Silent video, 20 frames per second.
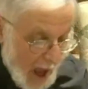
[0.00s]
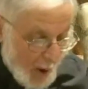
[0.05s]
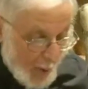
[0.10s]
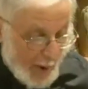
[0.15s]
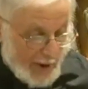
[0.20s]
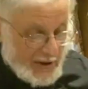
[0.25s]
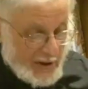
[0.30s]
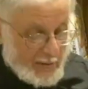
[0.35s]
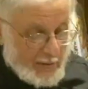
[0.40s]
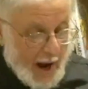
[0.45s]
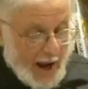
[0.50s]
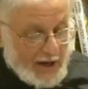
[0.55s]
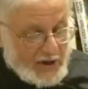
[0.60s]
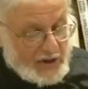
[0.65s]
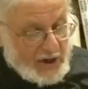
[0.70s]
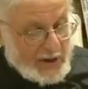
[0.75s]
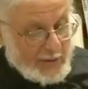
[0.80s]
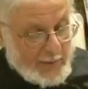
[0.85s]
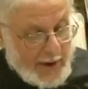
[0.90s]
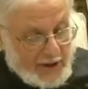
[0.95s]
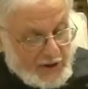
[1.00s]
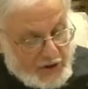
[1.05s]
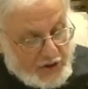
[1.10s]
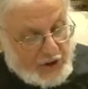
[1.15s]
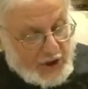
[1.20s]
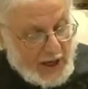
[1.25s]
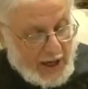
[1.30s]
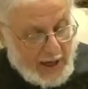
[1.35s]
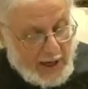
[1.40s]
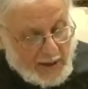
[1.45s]
When the rising Red
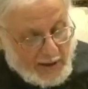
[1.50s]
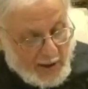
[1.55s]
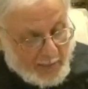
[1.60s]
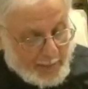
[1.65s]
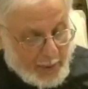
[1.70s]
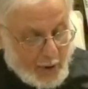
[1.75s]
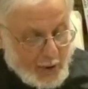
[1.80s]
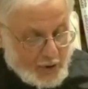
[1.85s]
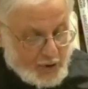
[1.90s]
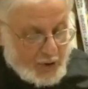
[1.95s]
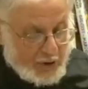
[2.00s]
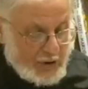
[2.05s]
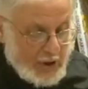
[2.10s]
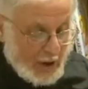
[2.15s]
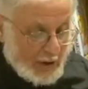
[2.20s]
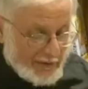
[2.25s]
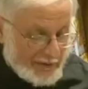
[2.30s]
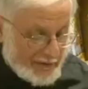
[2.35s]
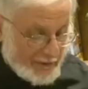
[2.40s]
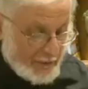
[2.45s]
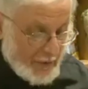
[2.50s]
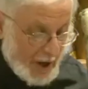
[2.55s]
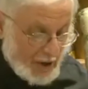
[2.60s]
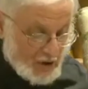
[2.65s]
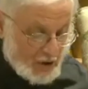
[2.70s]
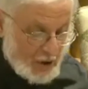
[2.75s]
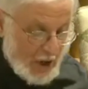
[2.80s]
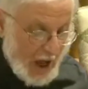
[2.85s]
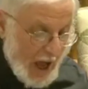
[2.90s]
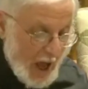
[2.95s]
Sea and the Persian Gulf
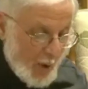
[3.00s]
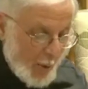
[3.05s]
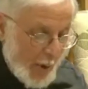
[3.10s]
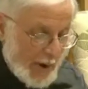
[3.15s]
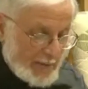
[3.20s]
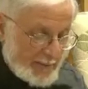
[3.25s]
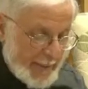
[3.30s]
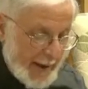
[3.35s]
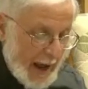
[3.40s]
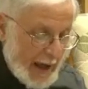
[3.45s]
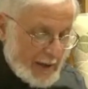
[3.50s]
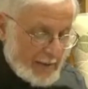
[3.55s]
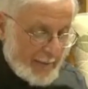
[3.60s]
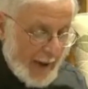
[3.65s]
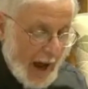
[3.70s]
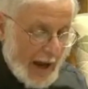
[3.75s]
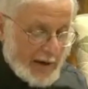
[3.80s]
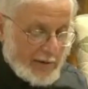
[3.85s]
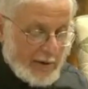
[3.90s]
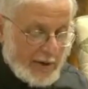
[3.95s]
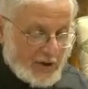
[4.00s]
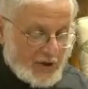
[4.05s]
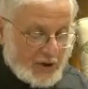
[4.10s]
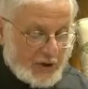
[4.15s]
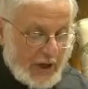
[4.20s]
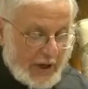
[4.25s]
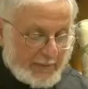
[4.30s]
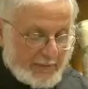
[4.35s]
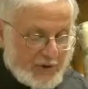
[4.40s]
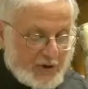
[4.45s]
rush, when Palmyra's
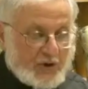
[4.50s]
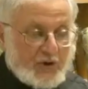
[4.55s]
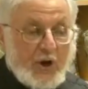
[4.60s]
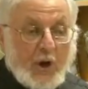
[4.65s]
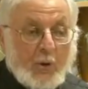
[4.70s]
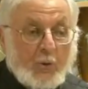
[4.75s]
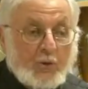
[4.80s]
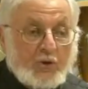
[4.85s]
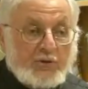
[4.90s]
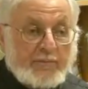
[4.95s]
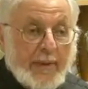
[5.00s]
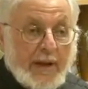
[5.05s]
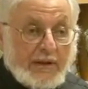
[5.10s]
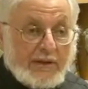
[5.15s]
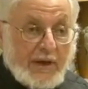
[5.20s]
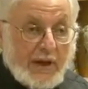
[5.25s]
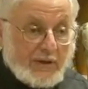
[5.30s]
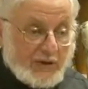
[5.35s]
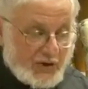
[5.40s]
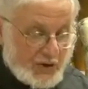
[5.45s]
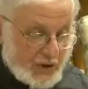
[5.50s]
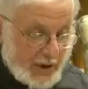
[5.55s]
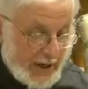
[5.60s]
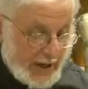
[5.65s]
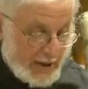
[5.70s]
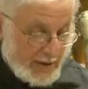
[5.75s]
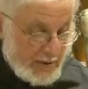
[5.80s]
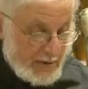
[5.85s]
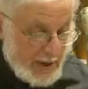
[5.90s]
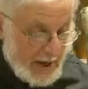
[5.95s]
deep snows melt
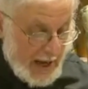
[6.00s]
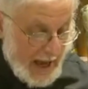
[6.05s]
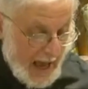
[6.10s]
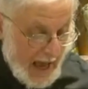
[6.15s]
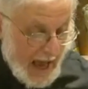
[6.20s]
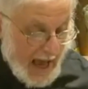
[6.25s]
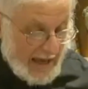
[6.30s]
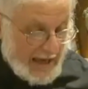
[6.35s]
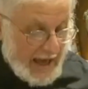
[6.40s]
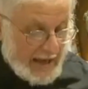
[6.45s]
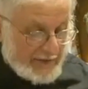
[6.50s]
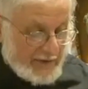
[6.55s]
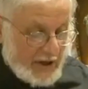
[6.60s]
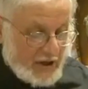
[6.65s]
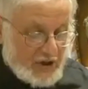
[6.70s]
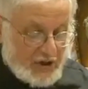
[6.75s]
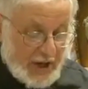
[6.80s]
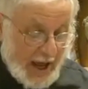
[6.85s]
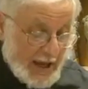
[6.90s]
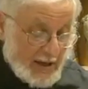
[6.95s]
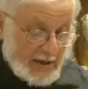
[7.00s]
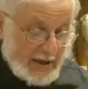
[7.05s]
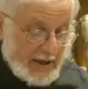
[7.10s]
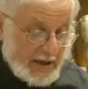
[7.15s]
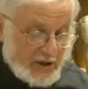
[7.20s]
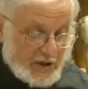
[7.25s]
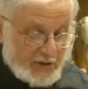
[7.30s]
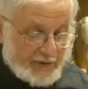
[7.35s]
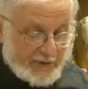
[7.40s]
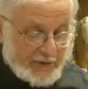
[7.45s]
unseen, yet the
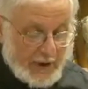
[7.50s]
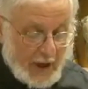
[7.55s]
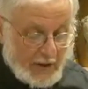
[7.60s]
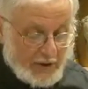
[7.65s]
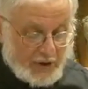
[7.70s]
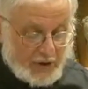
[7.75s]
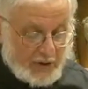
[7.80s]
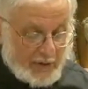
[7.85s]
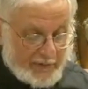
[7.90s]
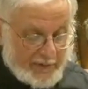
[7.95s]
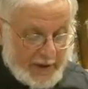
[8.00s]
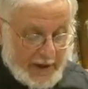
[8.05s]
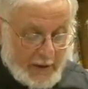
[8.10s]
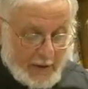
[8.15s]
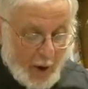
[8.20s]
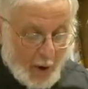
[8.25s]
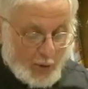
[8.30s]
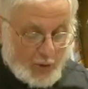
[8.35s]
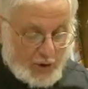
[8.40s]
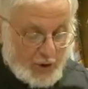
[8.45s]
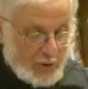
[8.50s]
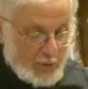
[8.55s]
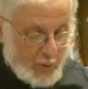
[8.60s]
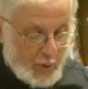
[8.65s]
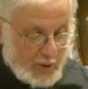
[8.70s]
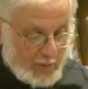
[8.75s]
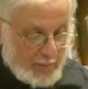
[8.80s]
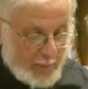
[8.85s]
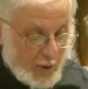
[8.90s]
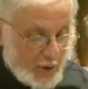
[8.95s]
sandiest floods of their ocean
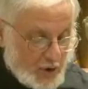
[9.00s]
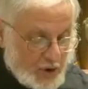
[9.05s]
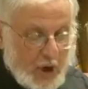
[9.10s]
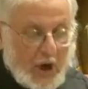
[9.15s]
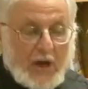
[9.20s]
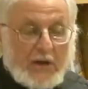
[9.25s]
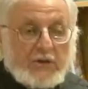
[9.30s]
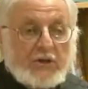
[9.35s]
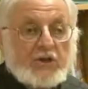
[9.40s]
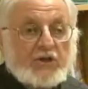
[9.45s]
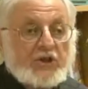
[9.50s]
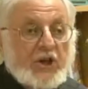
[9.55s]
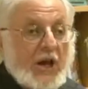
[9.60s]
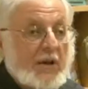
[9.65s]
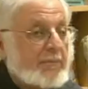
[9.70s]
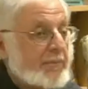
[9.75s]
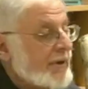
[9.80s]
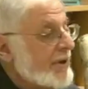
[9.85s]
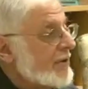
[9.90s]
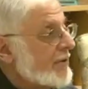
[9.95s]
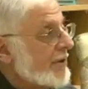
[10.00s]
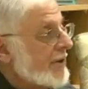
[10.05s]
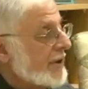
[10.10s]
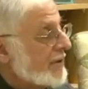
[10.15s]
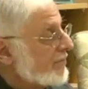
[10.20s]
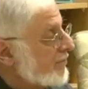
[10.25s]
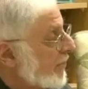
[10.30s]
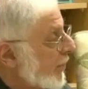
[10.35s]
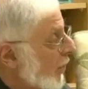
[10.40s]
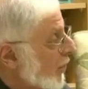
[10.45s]
will push to
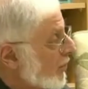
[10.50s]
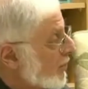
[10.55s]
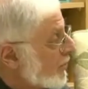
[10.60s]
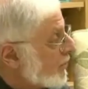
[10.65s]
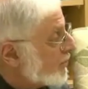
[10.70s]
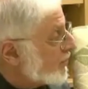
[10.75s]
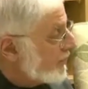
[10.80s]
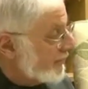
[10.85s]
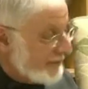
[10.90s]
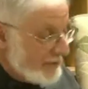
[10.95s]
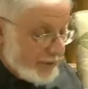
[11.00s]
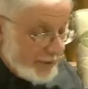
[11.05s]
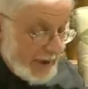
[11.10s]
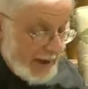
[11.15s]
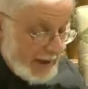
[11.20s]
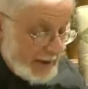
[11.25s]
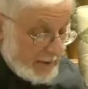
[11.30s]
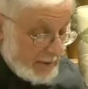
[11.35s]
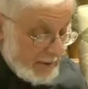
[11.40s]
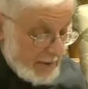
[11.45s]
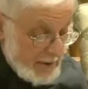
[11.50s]
Siberian borders of green.